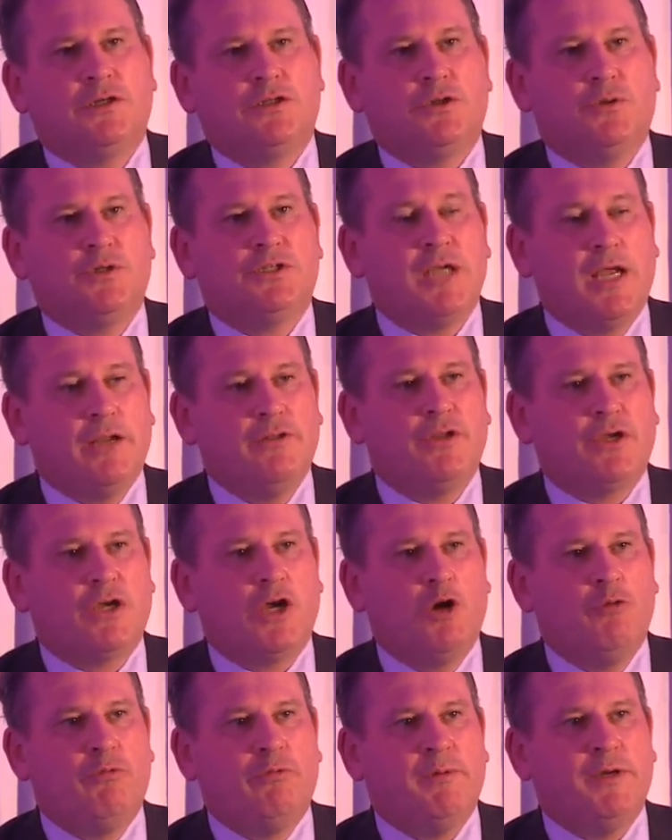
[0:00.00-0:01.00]
attend the
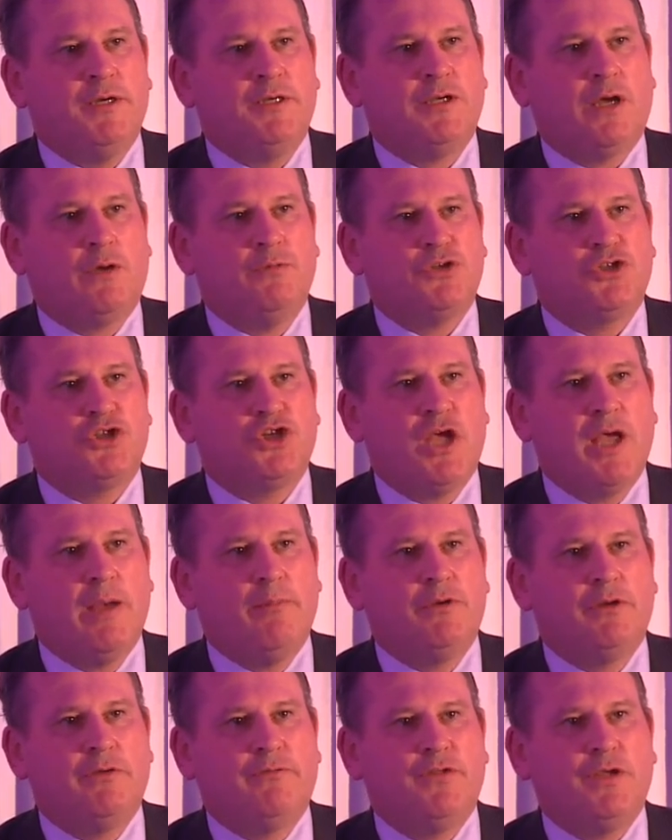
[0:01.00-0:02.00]
COBRA meeting, I was
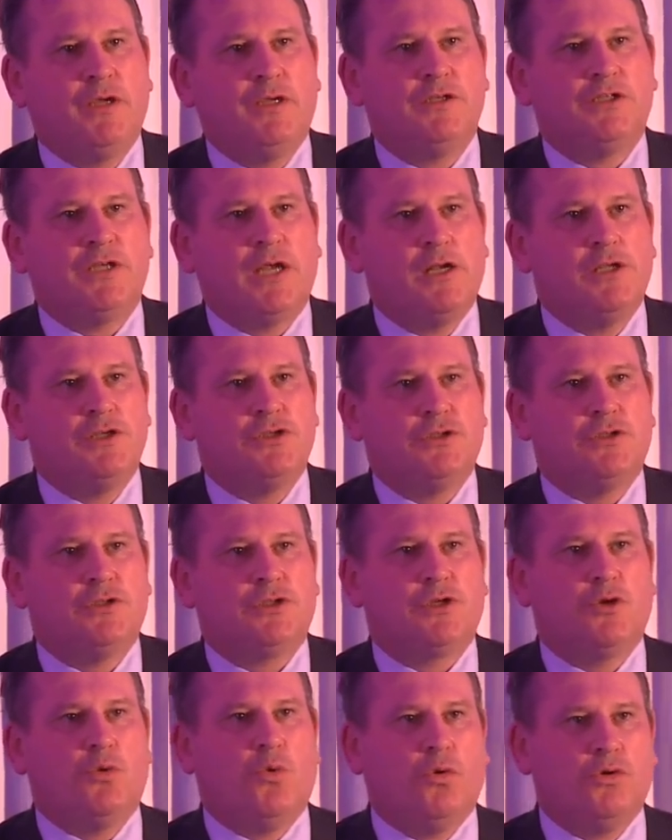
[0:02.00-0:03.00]
chairman of the Intelligence
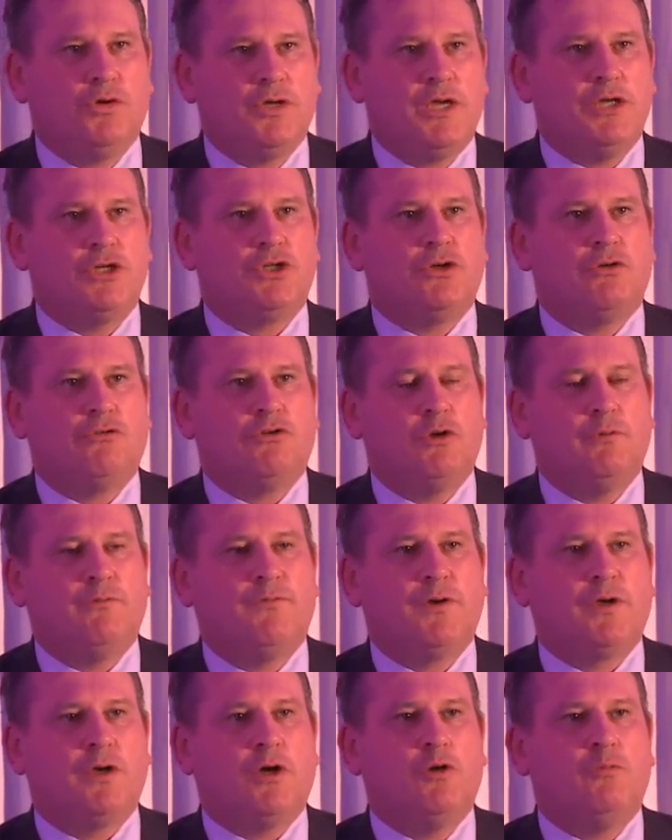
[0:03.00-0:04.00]
Coordination Group for
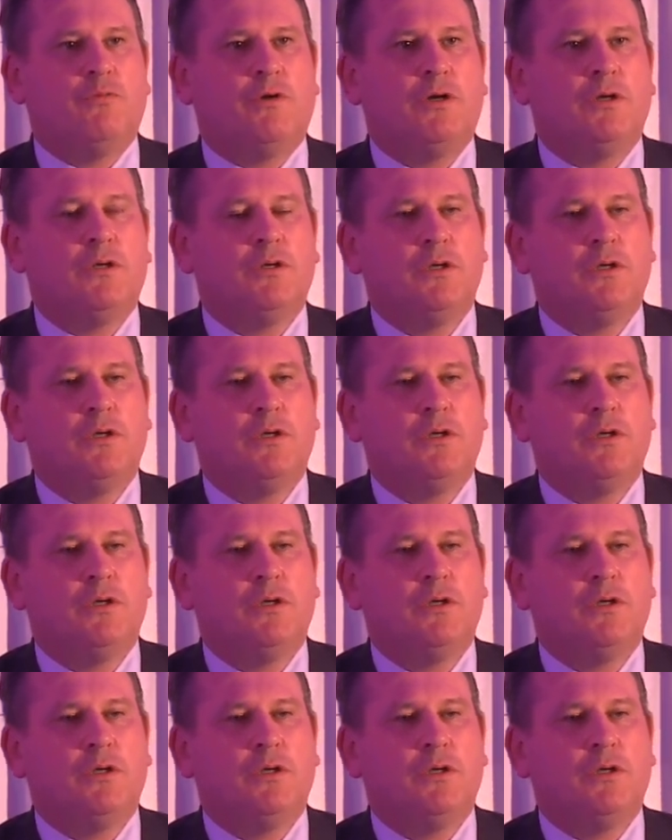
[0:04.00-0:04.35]
COBRA.